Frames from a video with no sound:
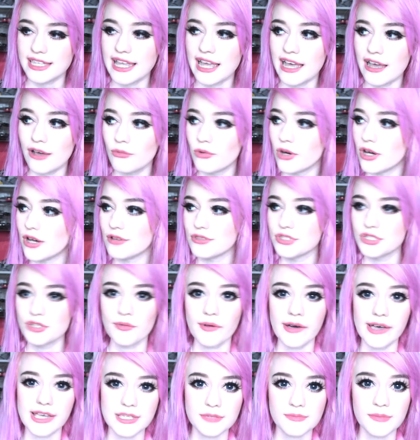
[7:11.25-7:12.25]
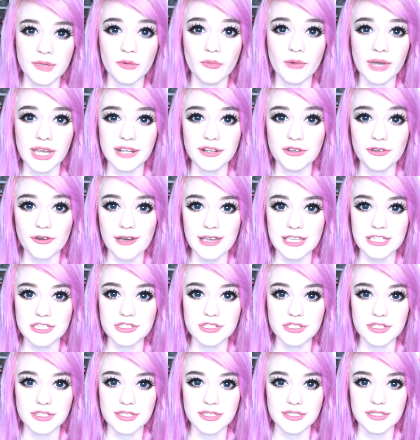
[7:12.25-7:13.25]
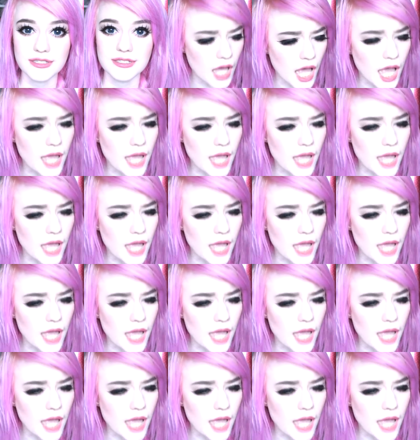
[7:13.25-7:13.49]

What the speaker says: their world to ask me weird questions.